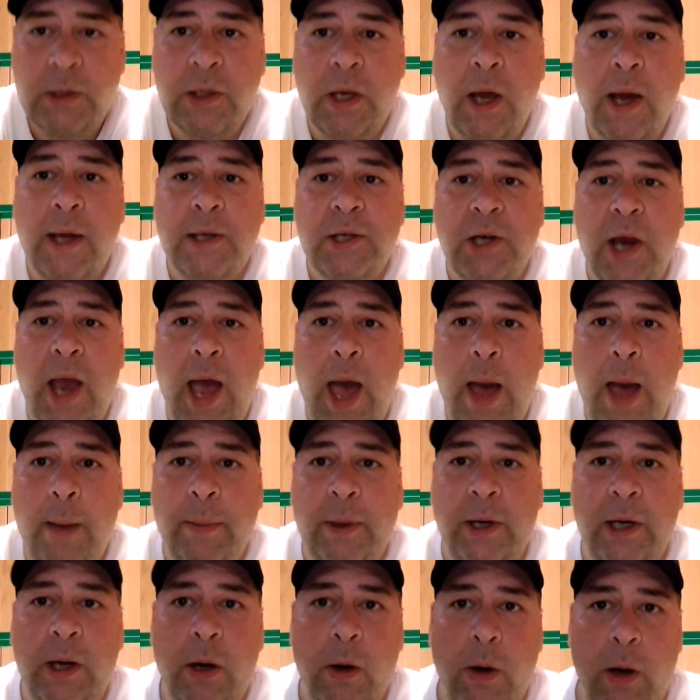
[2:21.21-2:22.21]
Teja
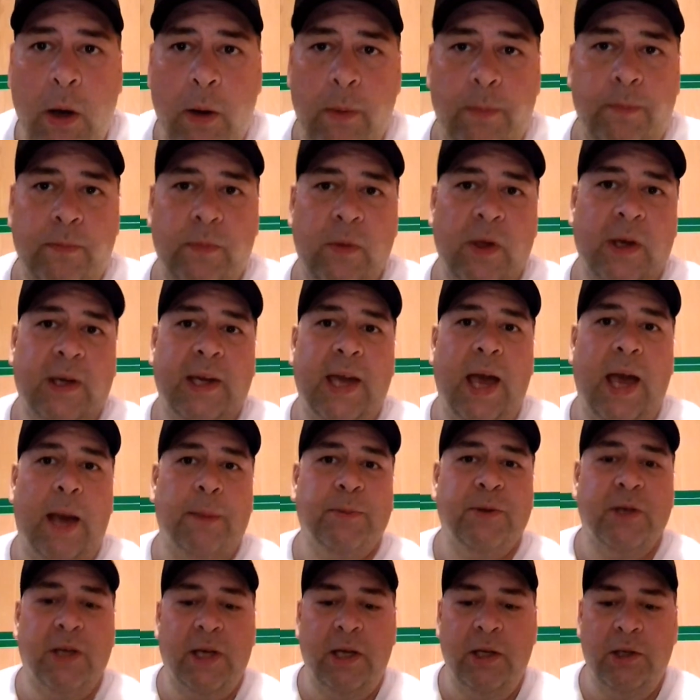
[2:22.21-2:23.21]
Habanero,
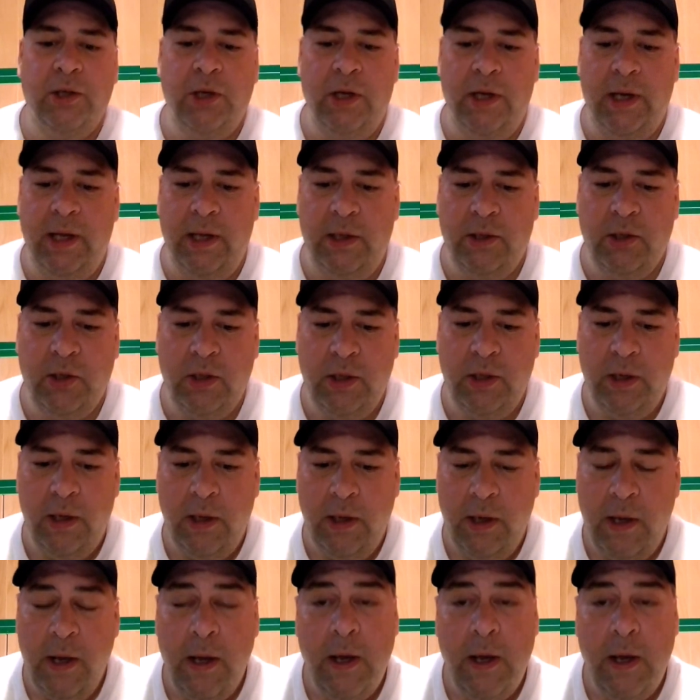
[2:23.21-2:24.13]
Capsicum Chinense.